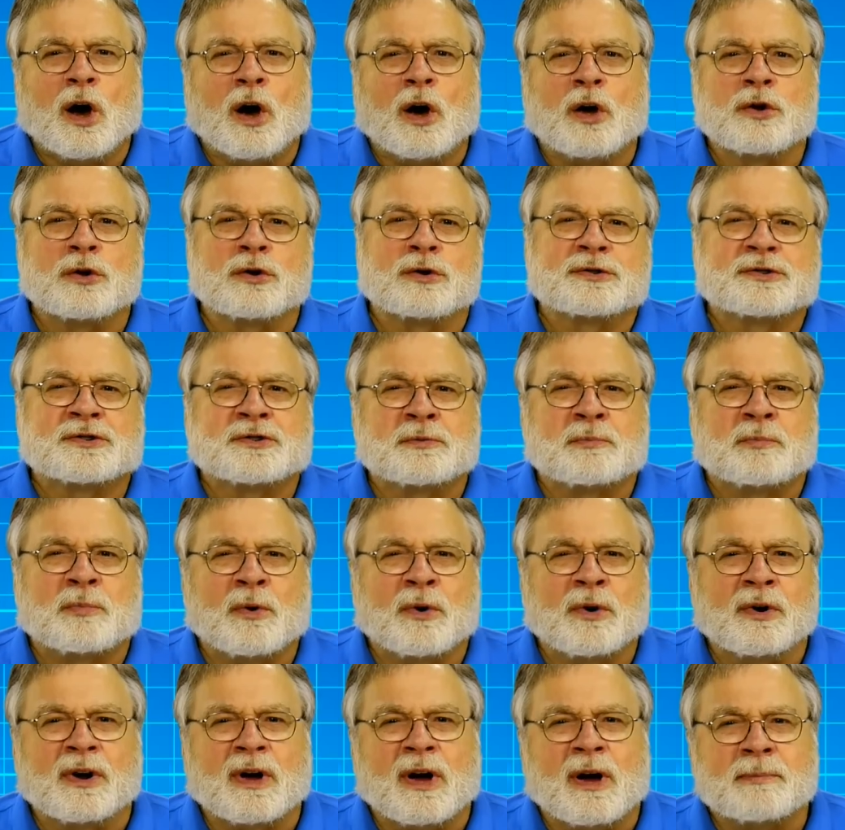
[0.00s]
Other
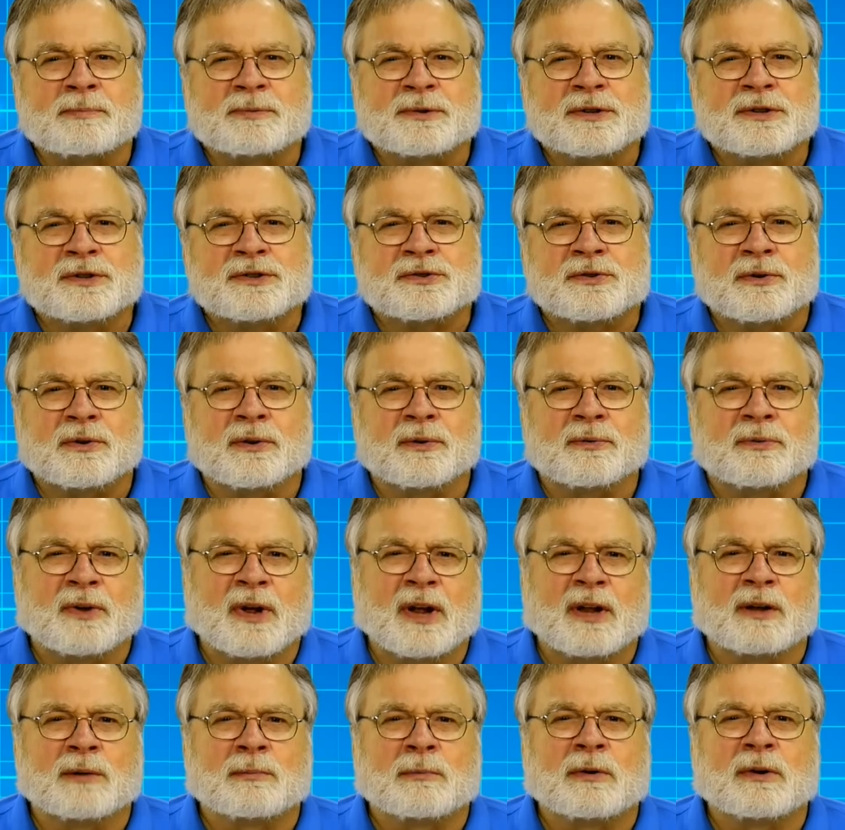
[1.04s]
support options are
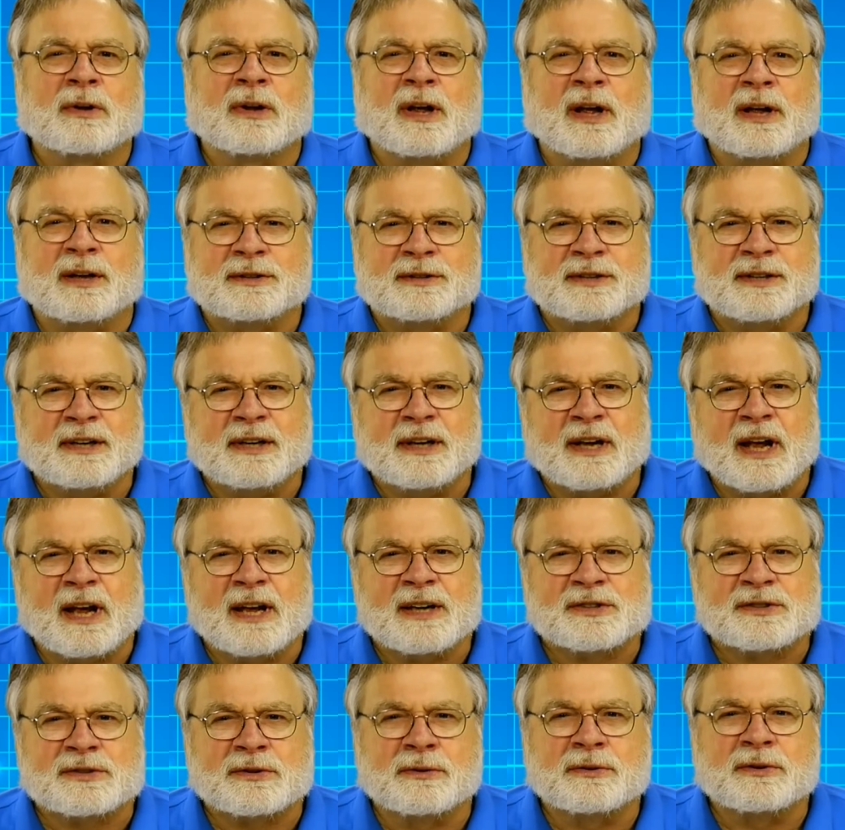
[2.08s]
available at d
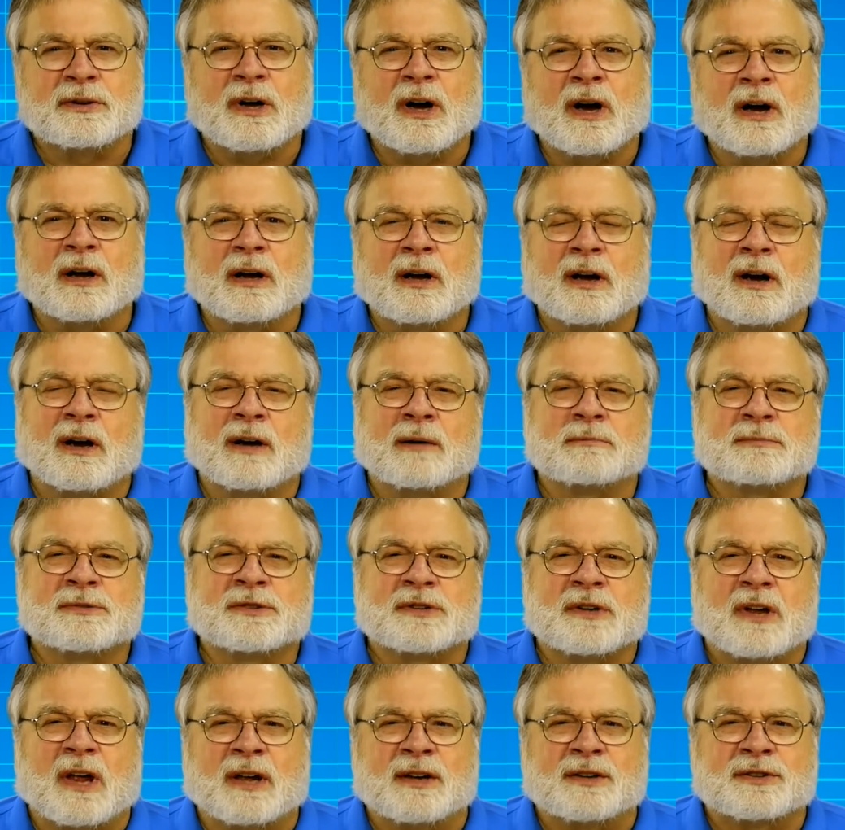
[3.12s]
casler dot com
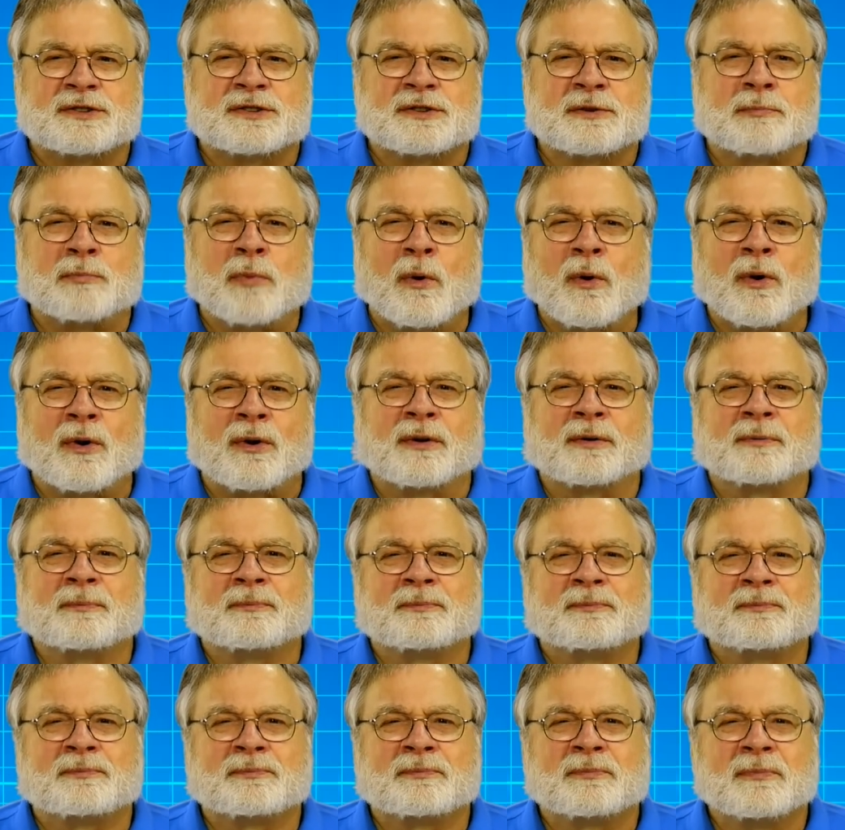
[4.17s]
slash support.
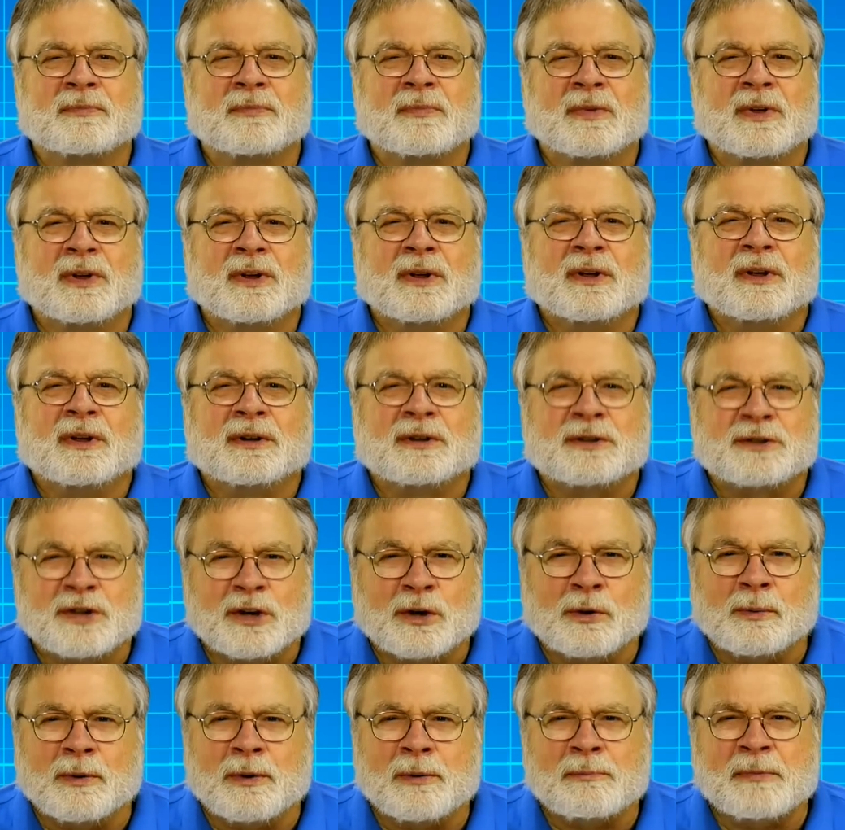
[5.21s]

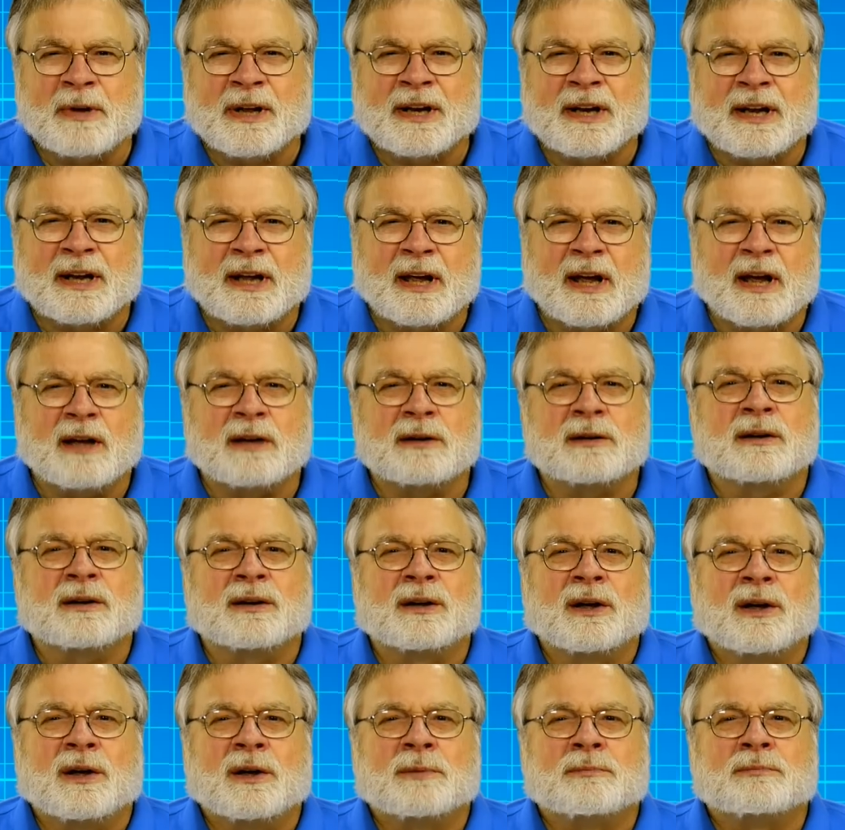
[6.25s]
Until we meet again,
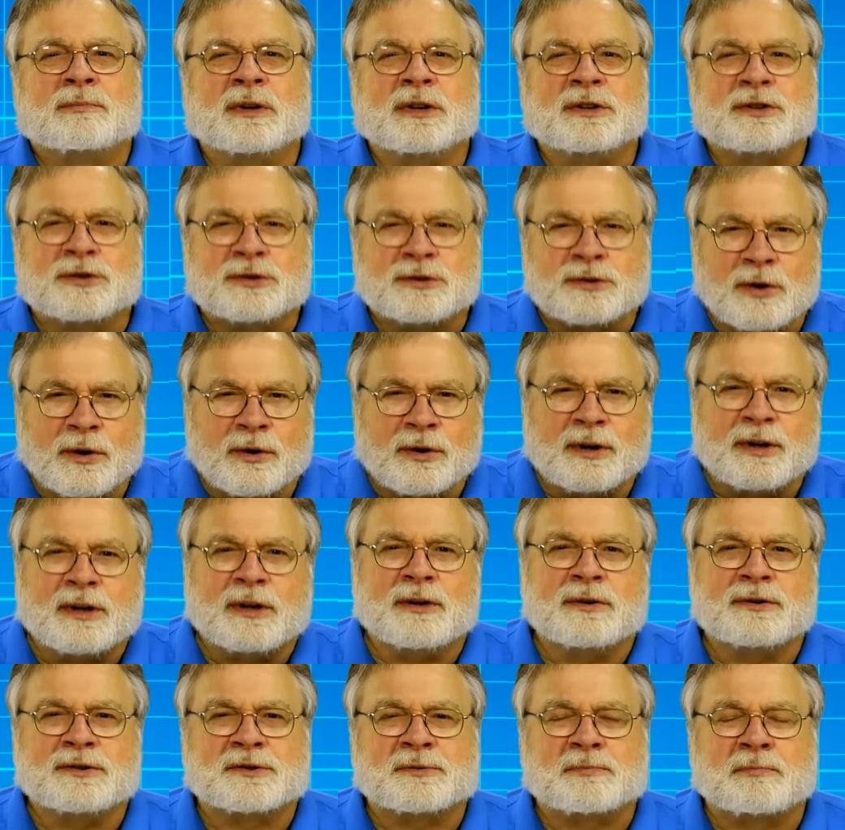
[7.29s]
be sure to
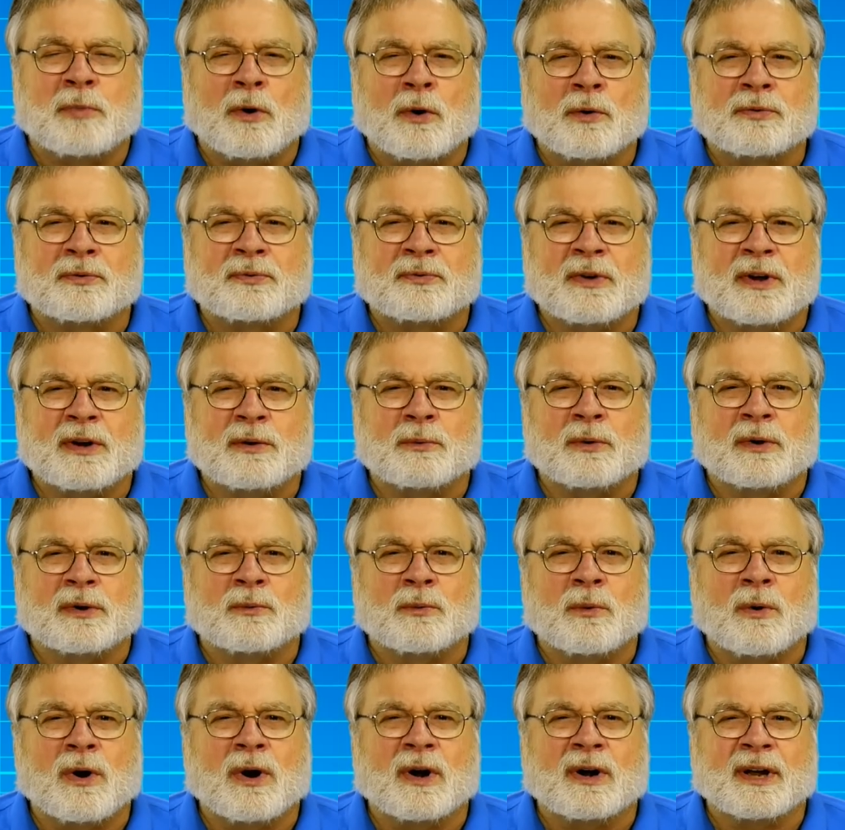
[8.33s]
use both feet
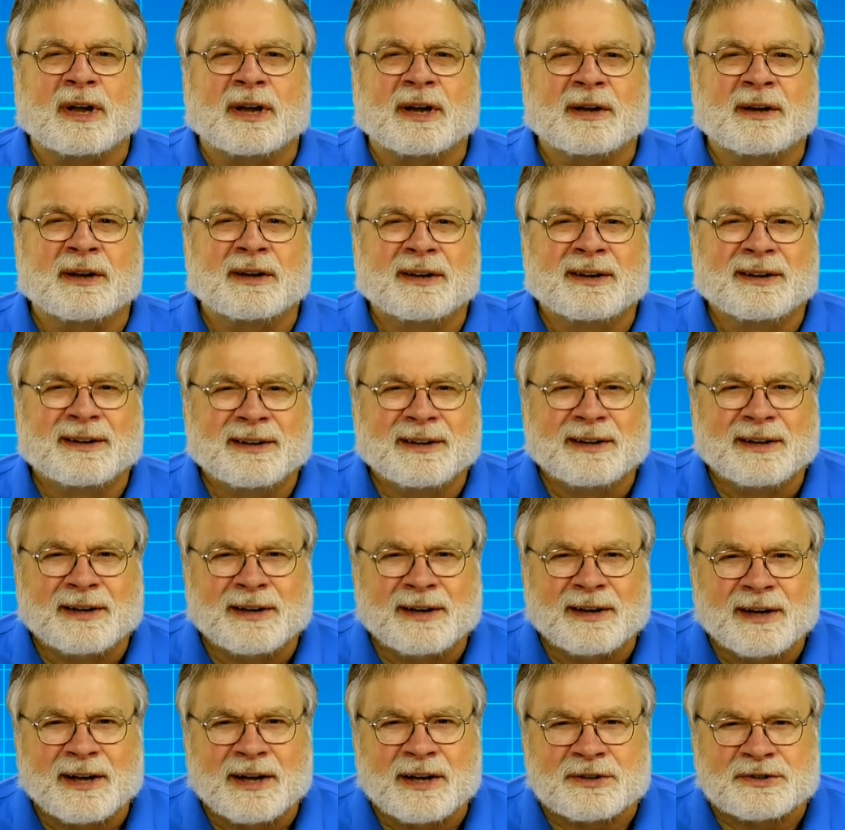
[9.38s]
when walking
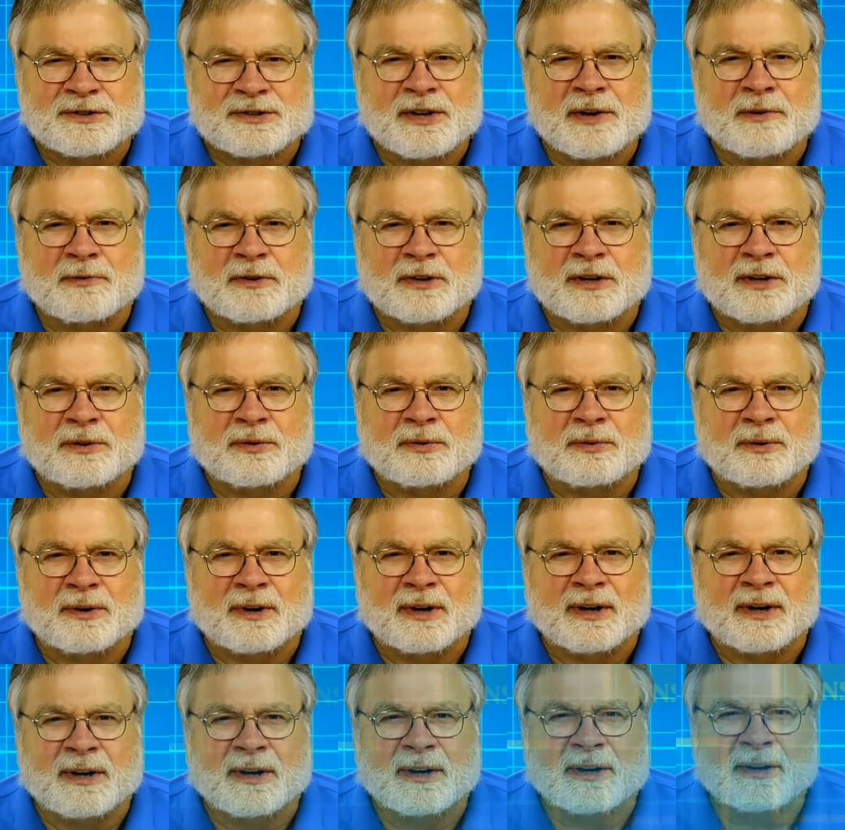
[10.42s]
and
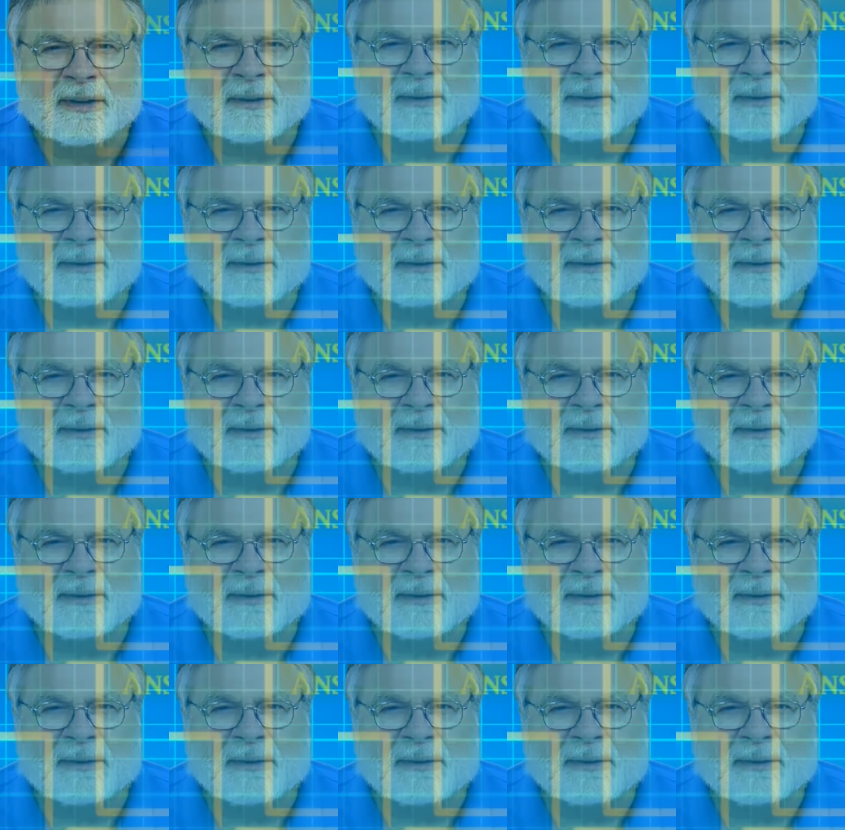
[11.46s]
seventy-three.